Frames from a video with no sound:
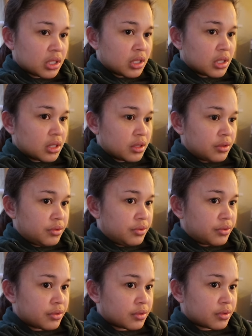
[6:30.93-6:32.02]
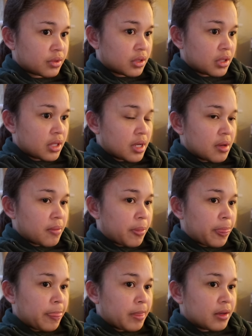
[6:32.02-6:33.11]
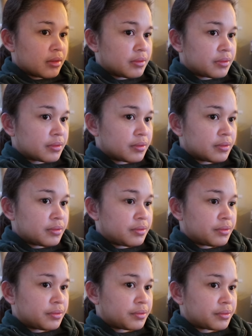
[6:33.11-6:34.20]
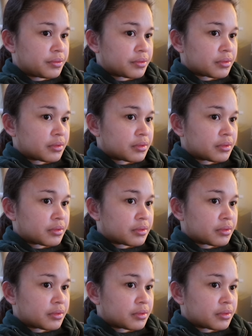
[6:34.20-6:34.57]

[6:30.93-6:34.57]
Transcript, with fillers: I don't know the storyline, but I mean, clearly it was some kind of military state.